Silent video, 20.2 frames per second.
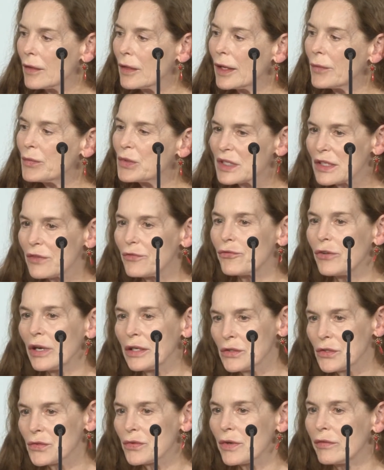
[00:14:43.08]
it was the
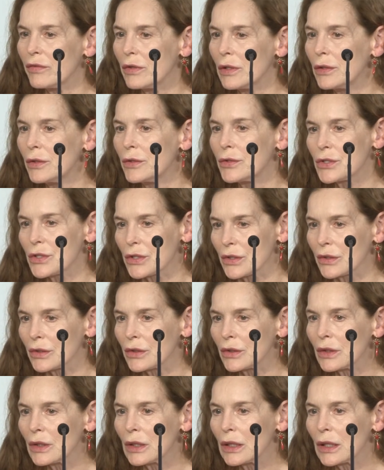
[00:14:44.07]
French
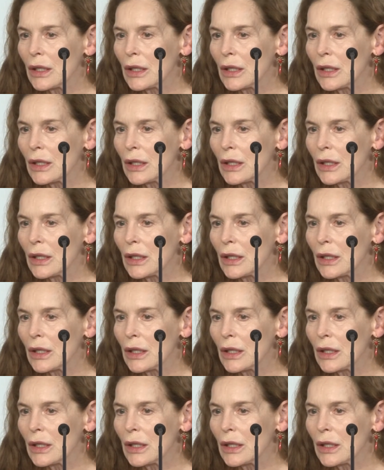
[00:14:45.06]
Revolution,